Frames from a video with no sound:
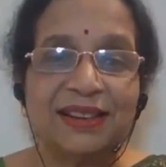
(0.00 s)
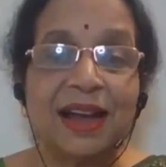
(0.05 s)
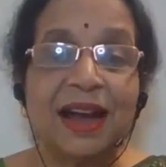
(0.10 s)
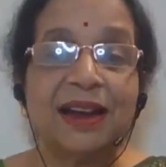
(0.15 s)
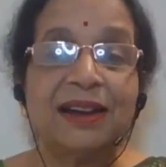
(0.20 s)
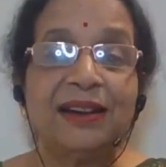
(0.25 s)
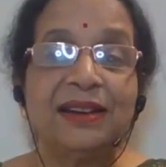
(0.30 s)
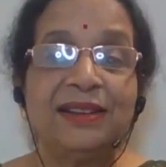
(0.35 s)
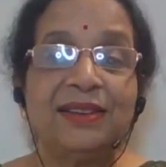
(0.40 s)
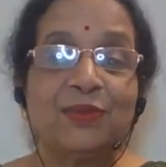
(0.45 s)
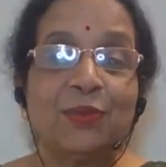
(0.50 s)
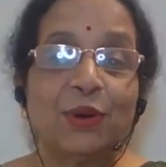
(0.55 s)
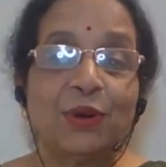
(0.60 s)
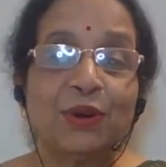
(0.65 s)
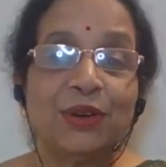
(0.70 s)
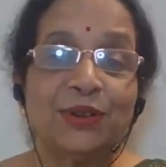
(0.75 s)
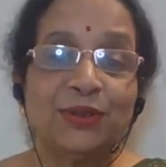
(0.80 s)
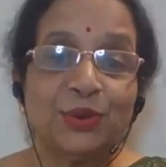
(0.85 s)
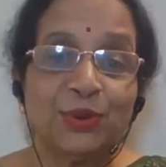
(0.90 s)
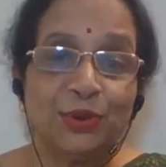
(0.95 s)
That is
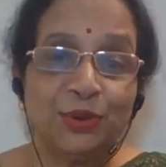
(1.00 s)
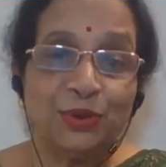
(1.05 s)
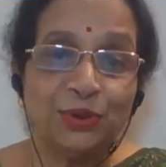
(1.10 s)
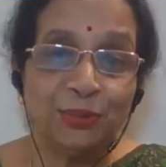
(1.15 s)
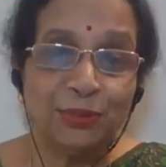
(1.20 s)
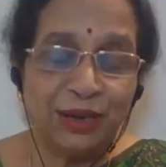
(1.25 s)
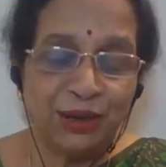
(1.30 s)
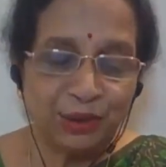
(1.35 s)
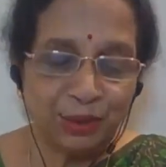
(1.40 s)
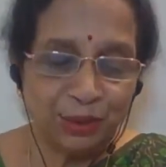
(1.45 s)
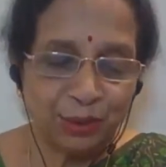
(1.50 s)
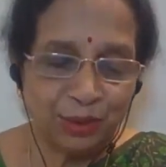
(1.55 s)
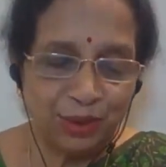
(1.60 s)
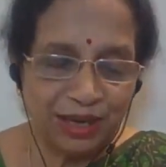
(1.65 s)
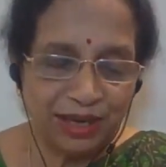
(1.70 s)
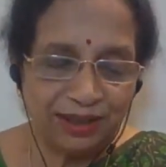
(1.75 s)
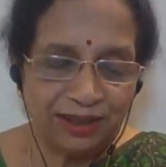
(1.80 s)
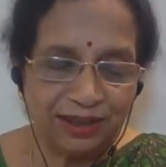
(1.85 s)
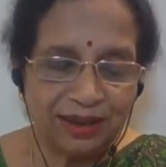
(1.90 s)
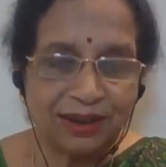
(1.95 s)
what is going to be
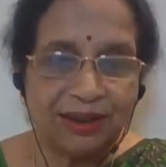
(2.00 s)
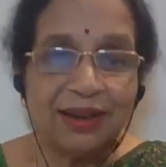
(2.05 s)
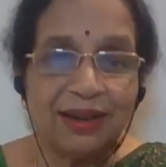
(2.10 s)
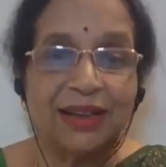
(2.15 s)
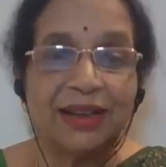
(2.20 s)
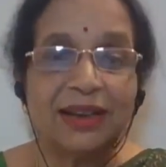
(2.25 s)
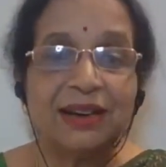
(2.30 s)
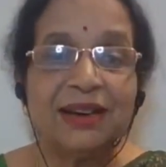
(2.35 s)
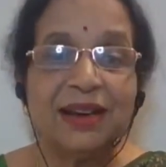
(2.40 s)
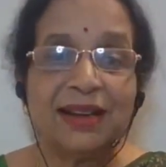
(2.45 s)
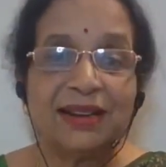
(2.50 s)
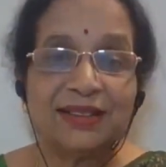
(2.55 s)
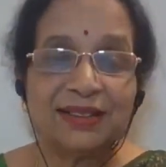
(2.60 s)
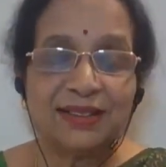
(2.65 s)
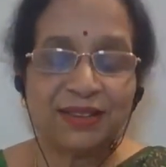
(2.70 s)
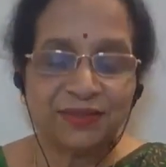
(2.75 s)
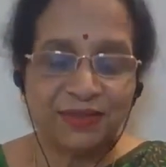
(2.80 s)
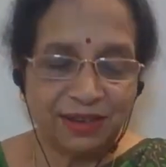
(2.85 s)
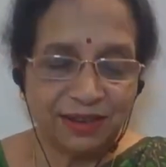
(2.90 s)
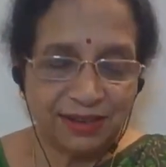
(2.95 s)
told in the
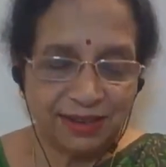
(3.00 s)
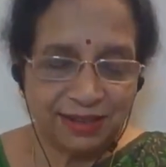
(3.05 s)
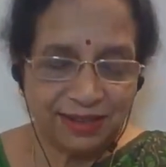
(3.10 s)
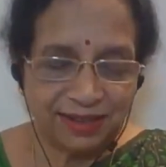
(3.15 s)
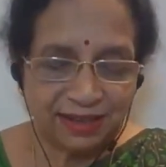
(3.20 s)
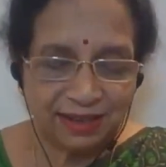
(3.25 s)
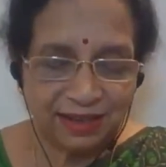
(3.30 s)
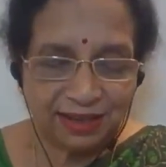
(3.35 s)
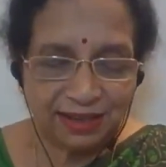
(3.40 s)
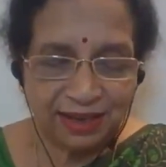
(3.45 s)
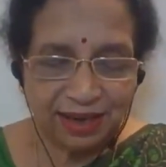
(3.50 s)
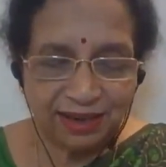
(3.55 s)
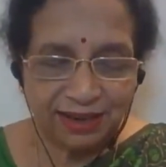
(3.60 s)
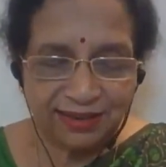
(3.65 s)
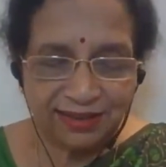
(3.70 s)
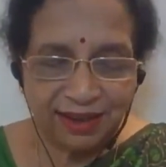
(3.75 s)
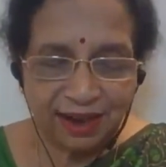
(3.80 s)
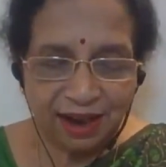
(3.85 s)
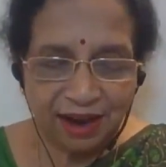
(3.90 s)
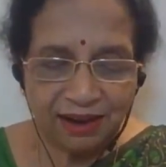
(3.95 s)
next verse. That
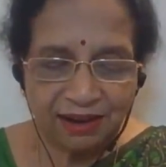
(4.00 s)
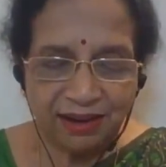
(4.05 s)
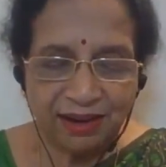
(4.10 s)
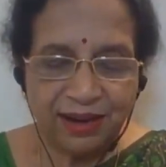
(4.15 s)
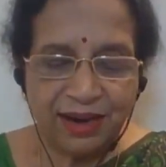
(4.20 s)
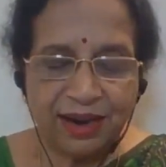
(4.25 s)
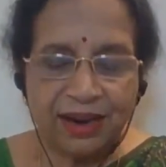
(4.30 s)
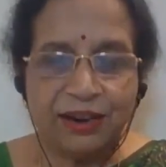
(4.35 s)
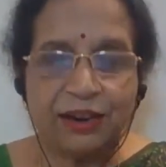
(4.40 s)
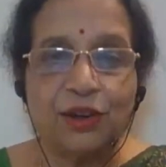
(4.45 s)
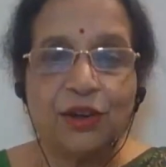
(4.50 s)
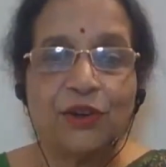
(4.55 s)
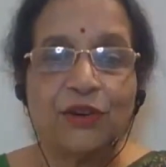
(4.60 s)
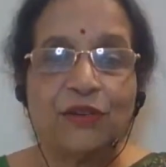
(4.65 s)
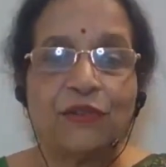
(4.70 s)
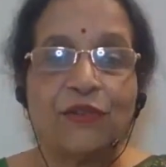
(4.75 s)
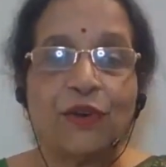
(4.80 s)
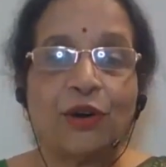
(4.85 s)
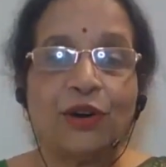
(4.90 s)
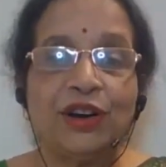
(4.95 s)
is the
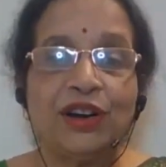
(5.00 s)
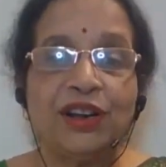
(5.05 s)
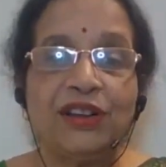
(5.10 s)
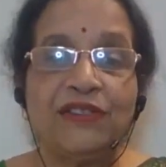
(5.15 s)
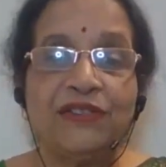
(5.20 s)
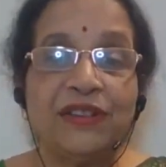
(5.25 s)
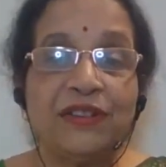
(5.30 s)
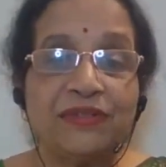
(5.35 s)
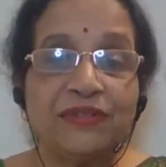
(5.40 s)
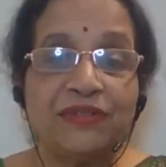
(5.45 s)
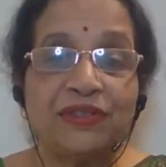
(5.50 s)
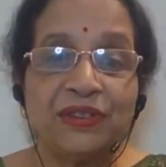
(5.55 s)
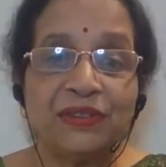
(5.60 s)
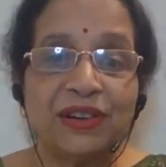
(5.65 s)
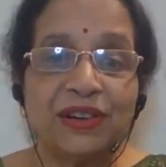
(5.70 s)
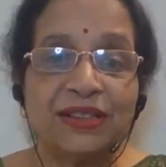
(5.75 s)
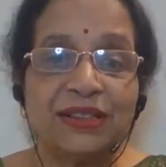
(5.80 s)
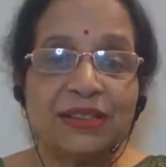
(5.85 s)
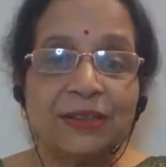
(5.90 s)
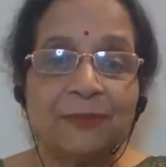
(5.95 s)

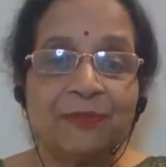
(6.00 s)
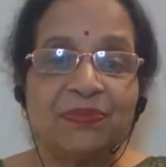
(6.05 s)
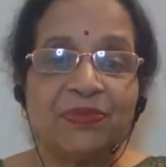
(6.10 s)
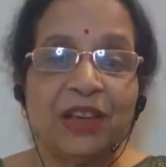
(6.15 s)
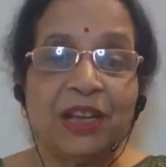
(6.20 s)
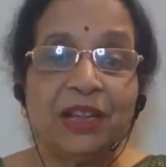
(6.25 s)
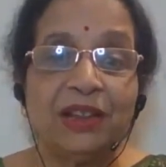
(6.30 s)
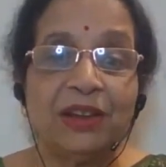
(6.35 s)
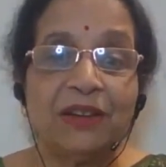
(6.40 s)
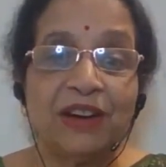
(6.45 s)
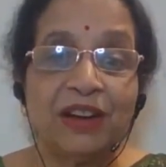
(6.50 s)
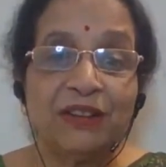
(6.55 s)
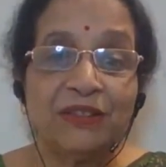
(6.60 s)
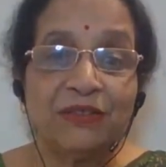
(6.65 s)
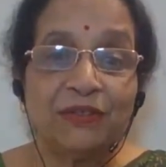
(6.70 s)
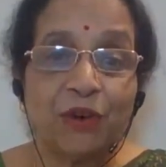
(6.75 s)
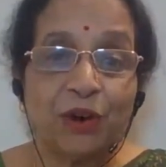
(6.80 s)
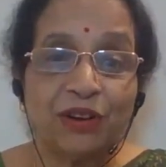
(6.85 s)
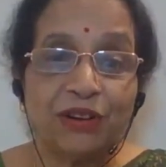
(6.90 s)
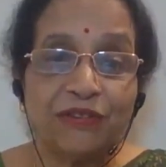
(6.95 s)
145th verse. In the
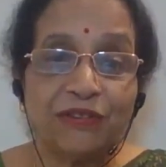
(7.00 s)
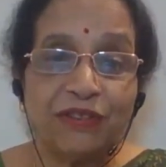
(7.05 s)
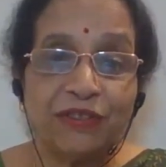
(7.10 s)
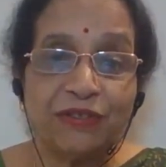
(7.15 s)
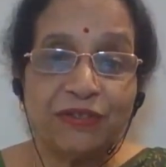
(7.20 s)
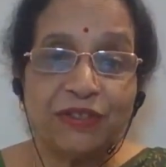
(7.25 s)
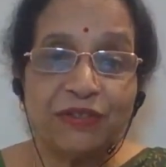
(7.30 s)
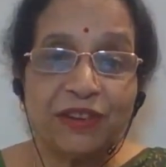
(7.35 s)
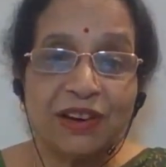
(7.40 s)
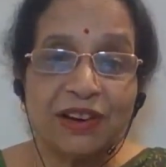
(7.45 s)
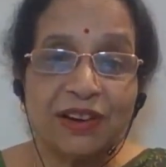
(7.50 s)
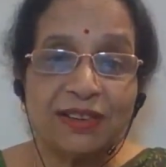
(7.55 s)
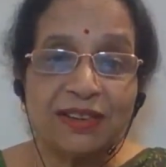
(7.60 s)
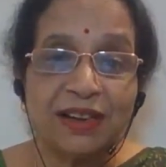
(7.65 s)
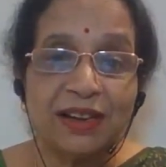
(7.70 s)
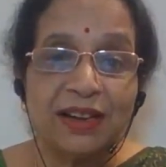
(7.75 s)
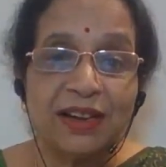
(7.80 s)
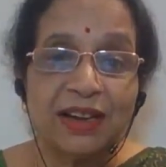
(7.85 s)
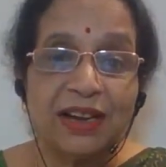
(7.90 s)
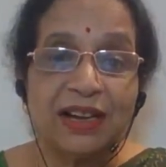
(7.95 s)
145th verse,
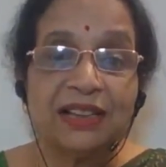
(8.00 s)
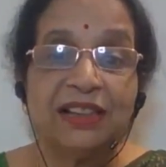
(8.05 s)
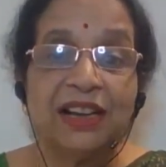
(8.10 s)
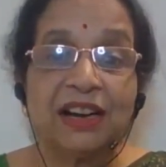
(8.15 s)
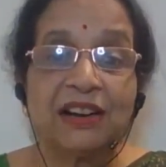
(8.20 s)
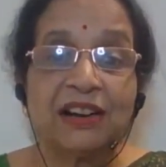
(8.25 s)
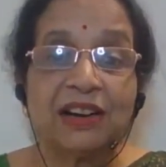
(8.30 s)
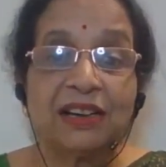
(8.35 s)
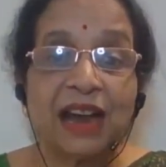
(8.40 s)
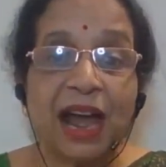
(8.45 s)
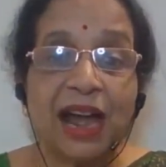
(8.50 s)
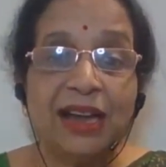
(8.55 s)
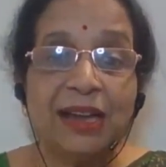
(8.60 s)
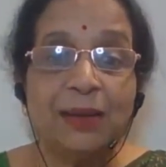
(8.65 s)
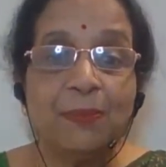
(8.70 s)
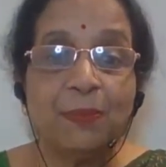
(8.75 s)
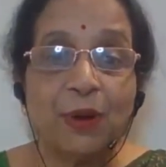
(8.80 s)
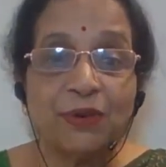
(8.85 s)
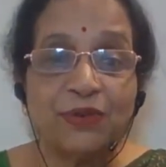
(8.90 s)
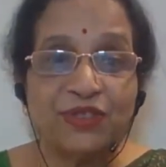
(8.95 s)
the
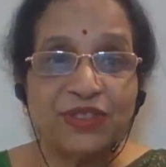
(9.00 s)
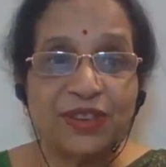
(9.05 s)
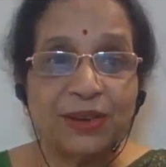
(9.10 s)
type of